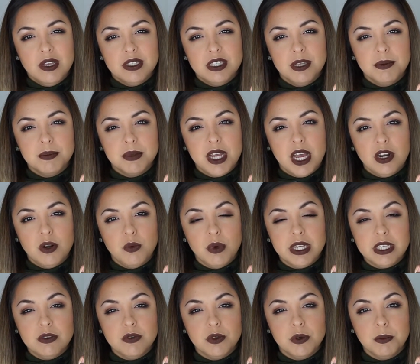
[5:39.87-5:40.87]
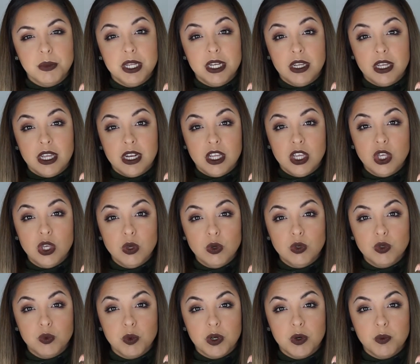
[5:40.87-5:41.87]
seemed kind of wasteful to me to get a
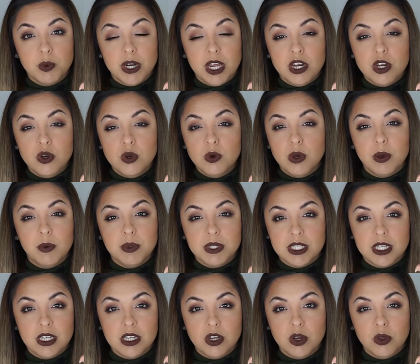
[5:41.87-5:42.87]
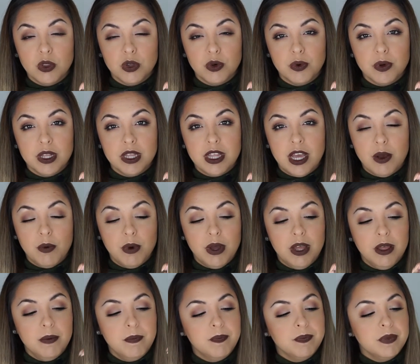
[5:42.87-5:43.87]
huge one when I knew I wasn't going to go through it that
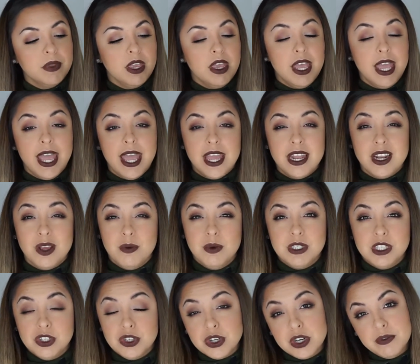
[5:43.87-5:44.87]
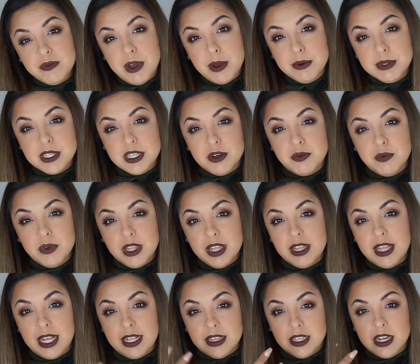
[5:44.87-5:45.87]
well. And I wasn't sure if I was going to really
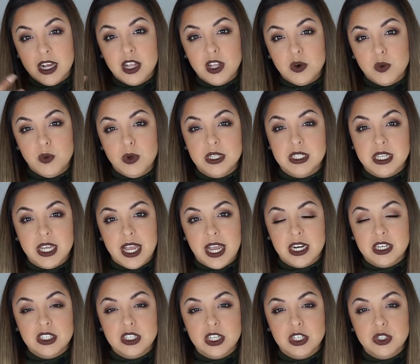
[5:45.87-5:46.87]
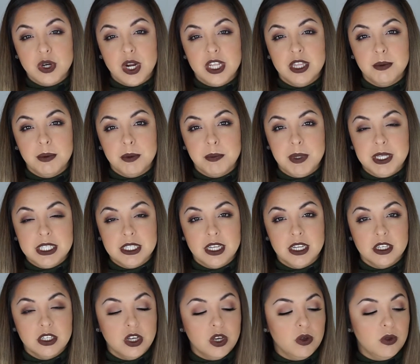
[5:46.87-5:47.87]
like the color once I actually tried them on my
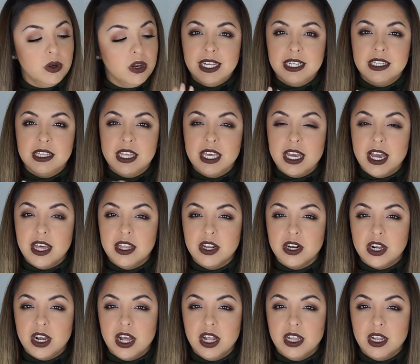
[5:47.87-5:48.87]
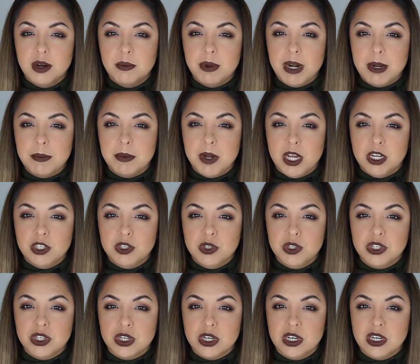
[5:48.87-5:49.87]
skin tone. I liked the other color, but I'm not
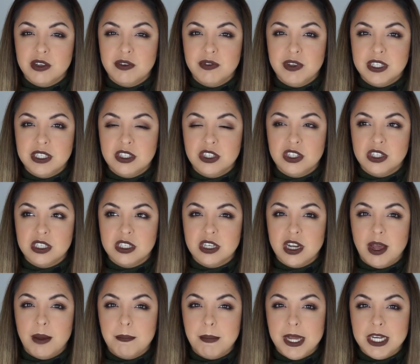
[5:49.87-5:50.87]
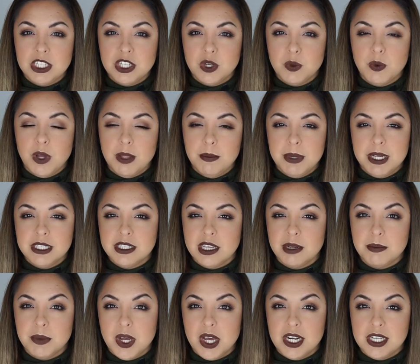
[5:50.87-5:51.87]
too sure if it's just not meshing well because
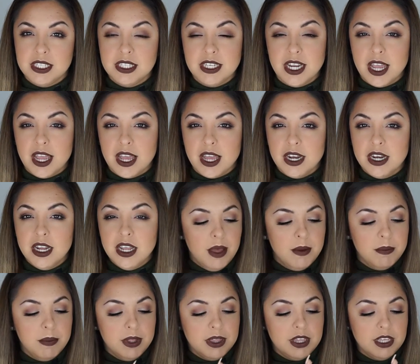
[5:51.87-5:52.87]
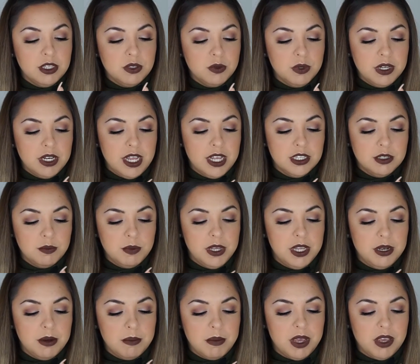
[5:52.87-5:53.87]
I'm not as tan. But this one has
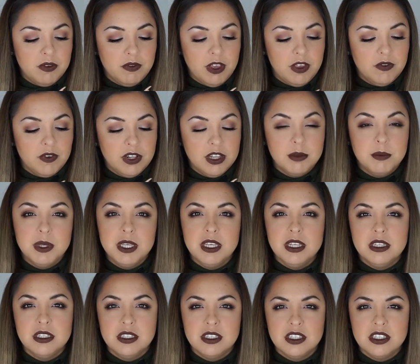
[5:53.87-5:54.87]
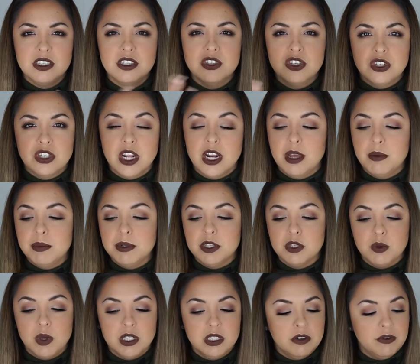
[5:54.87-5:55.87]
been my favorite. Let me just shut up and
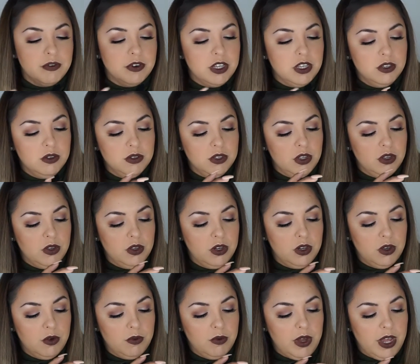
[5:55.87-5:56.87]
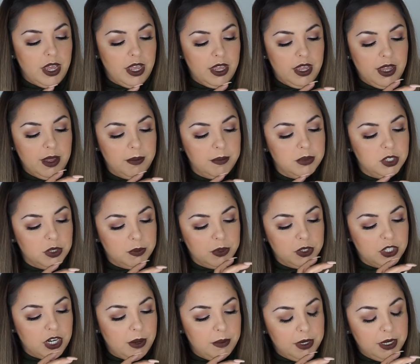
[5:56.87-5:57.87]
swatch it for you so you know why I'm
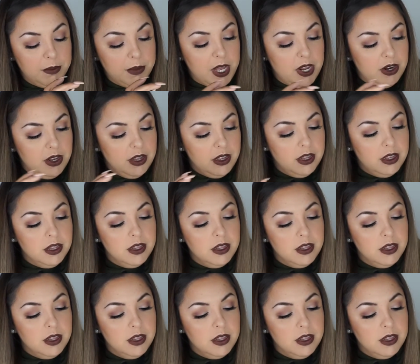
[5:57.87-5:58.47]
jibber-jabbing about it.